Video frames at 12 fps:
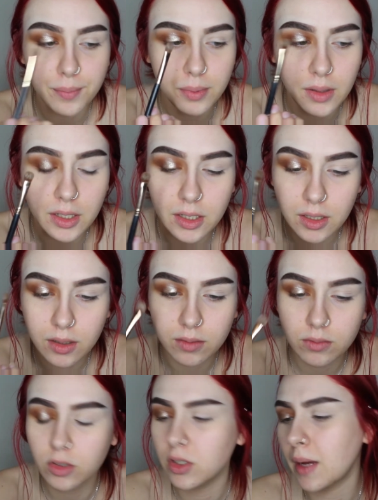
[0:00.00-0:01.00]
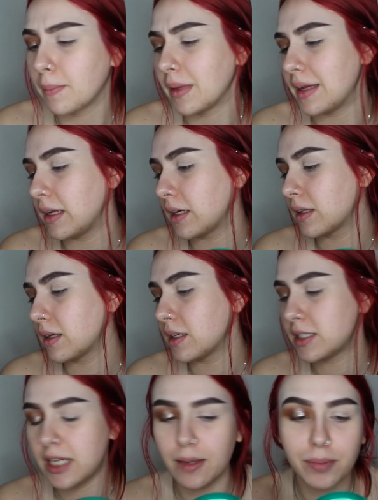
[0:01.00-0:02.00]
blending, well, not blending,
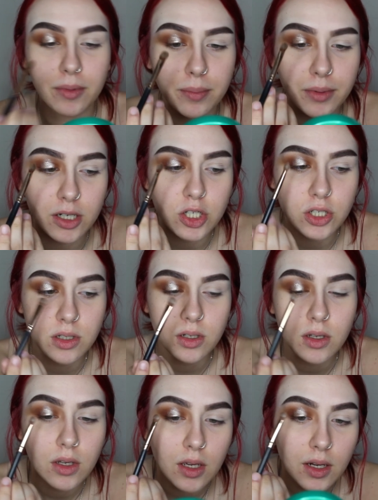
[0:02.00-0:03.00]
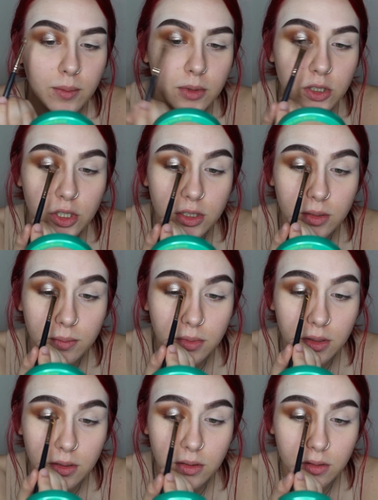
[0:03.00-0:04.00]
the tapered brush. And I'm going to try to
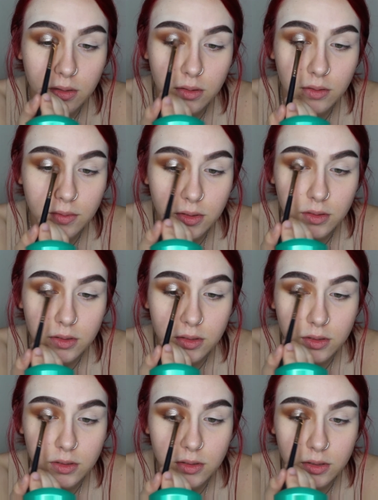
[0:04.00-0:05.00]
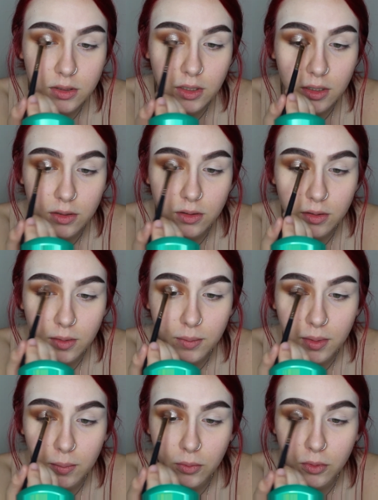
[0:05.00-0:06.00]
blend all of this together a little
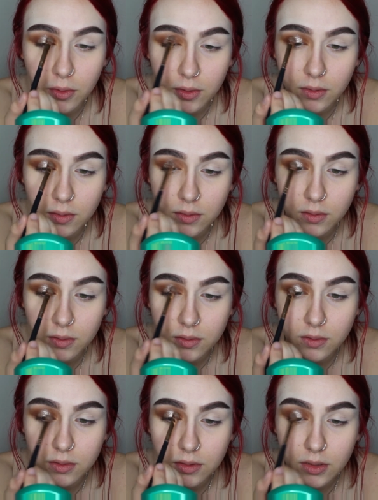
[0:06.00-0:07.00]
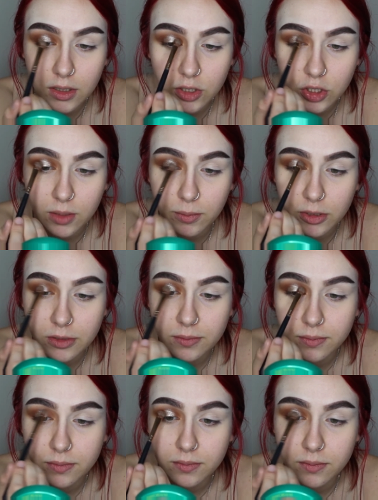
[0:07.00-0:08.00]
bit more. That shimmer.
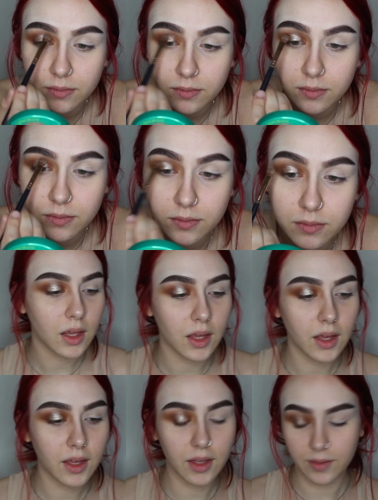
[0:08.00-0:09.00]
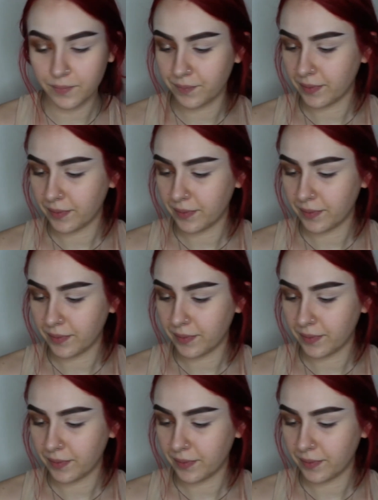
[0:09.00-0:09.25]
Yeah.